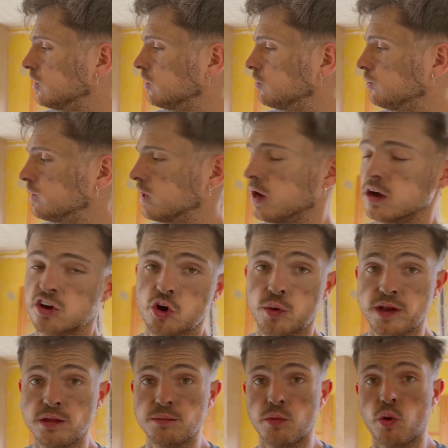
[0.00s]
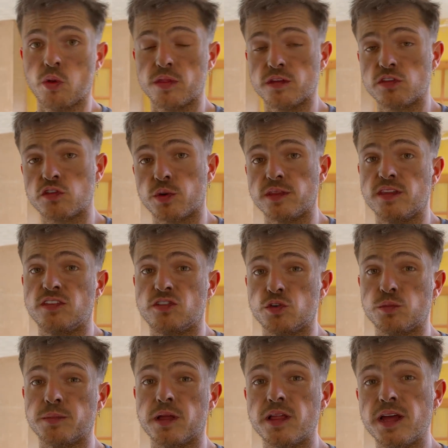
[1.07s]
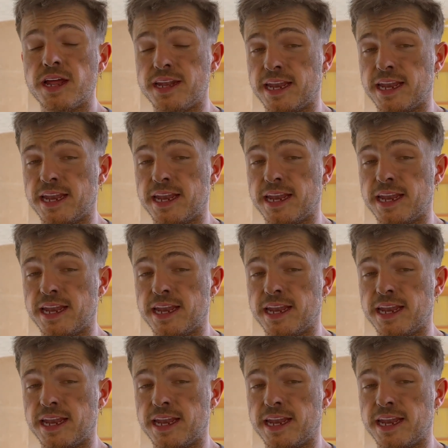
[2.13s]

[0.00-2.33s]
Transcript: so we can't go any more than 22 mil.